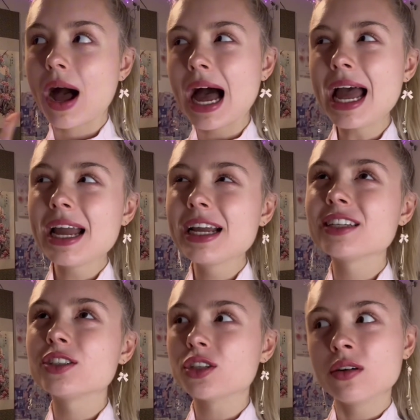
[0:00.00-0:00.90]

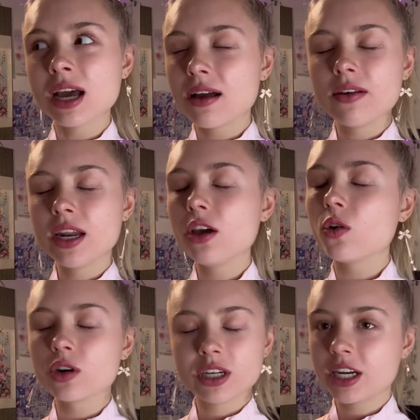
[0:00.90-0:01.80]
I don't have any
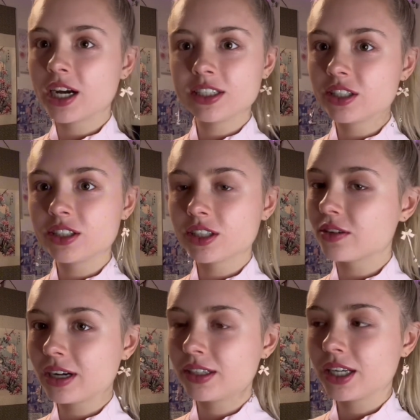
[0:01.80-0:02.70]
organizers
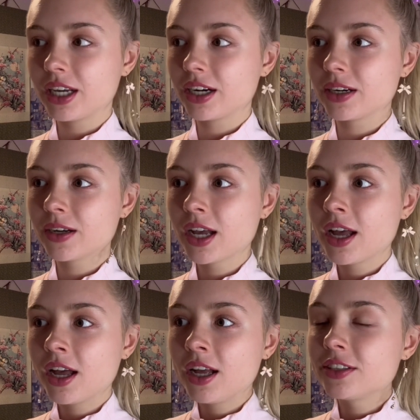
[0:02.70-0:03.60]
around here,
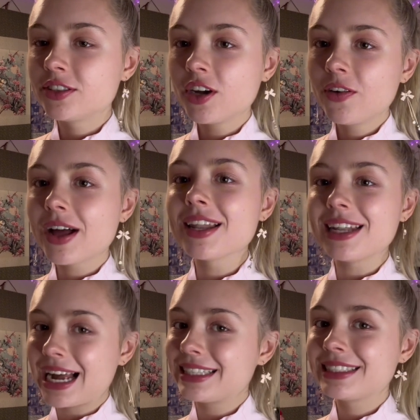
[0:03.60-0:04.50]
so
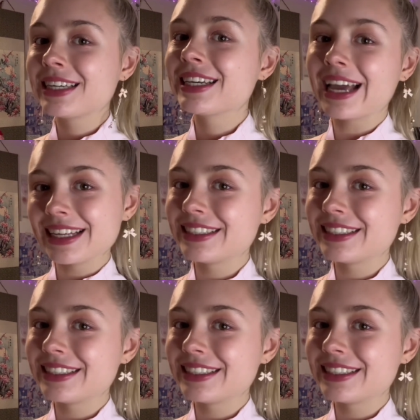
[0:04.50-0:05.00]
let's get